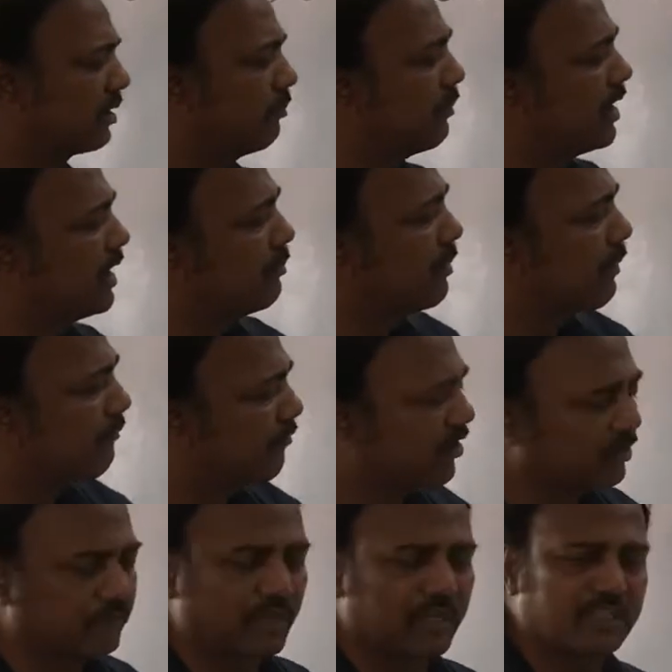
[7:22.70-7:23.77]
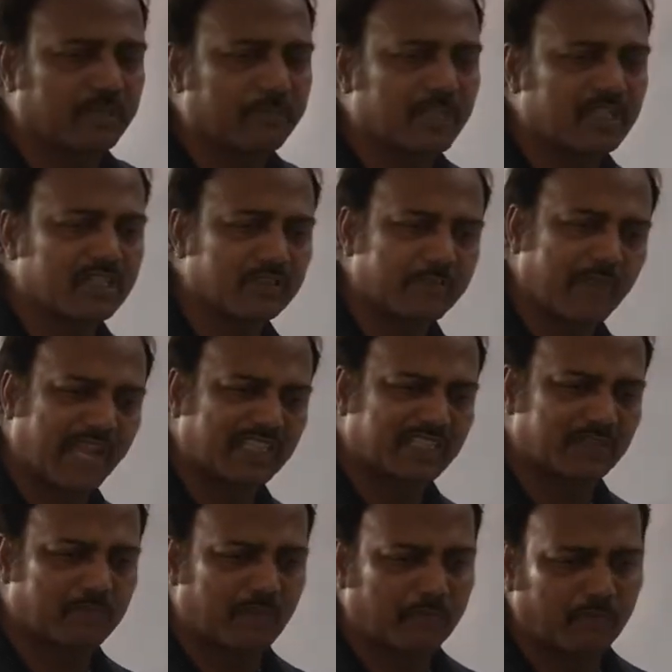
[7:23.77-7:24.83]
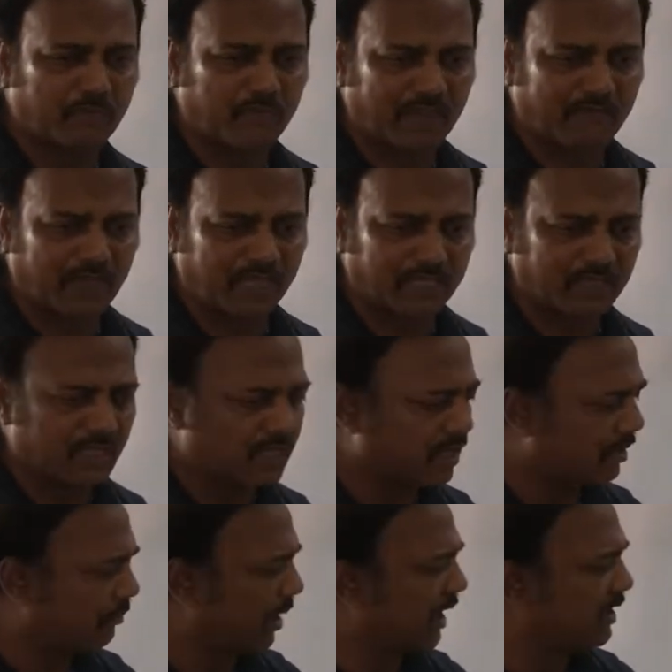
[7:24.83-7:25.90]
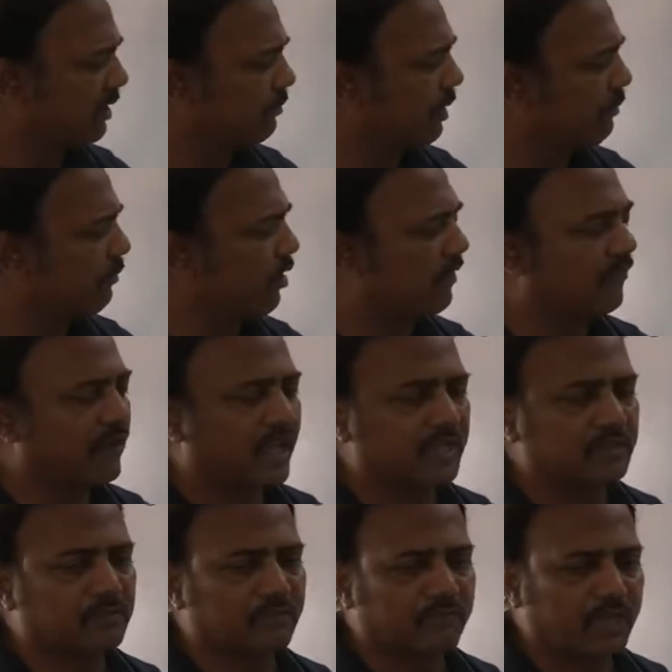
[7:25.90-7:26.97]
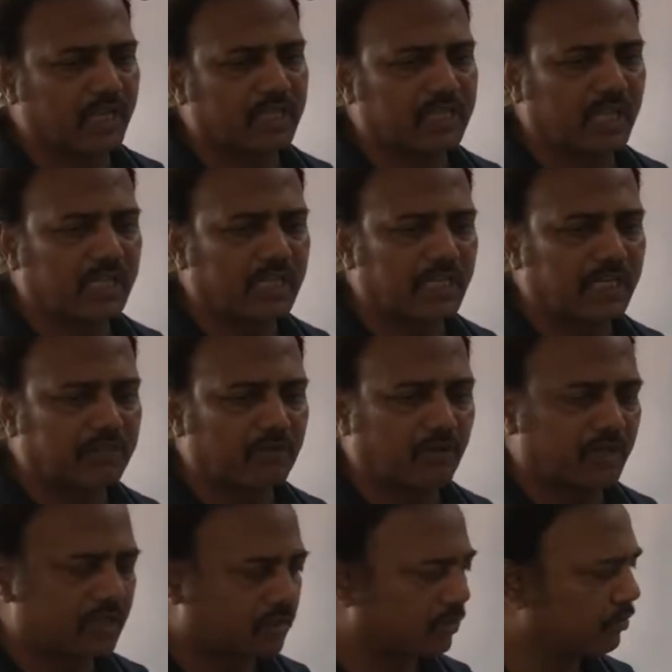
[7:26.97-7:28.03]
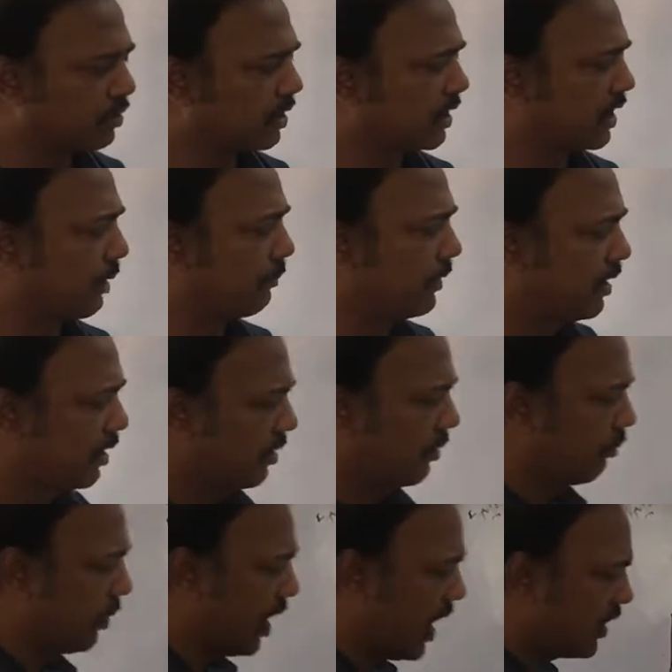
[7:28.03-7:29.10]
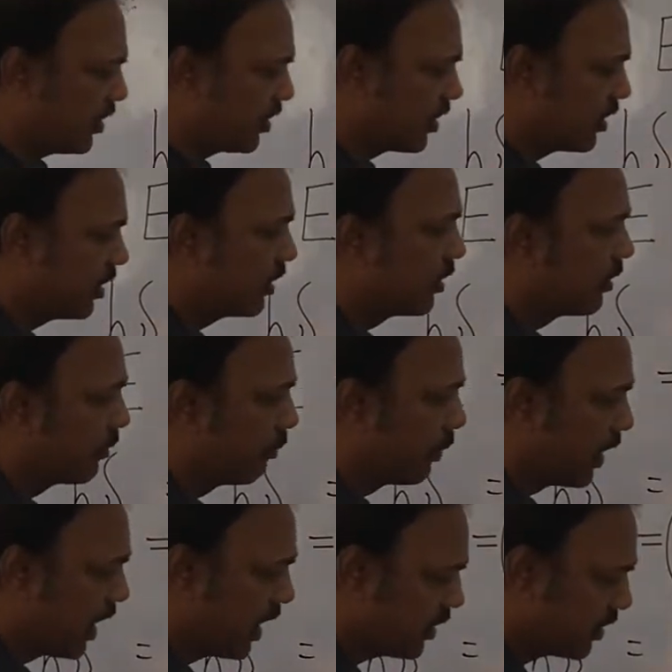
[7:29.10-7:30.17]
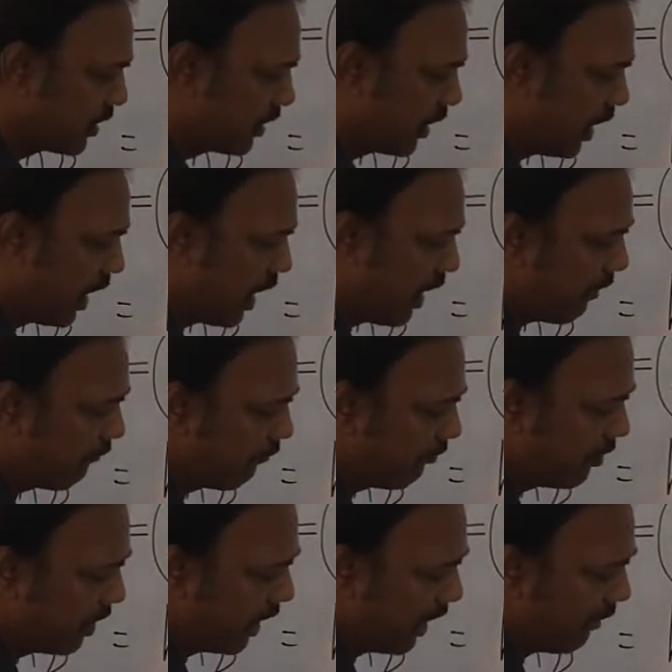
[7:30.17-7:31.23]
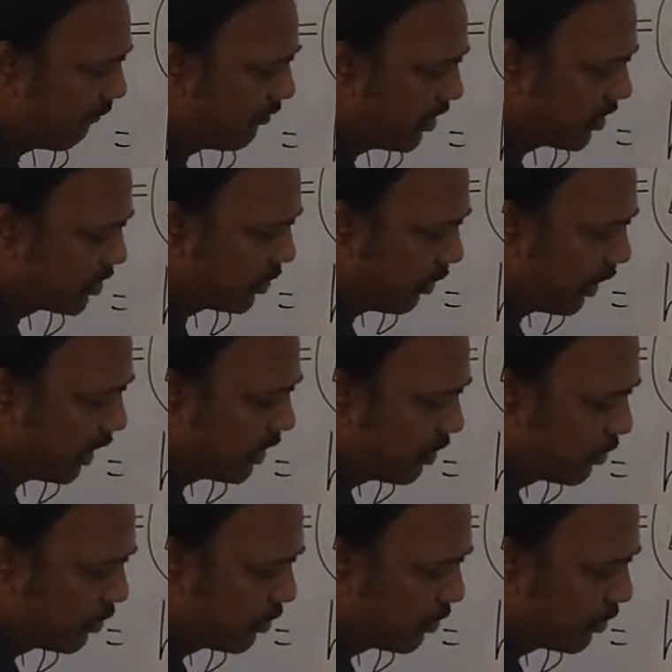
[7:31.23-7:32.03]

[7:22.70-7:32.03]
Minimum frequency means maximum wavelength. Maximum wavelength where the electron is loosened up. Plus half mv square.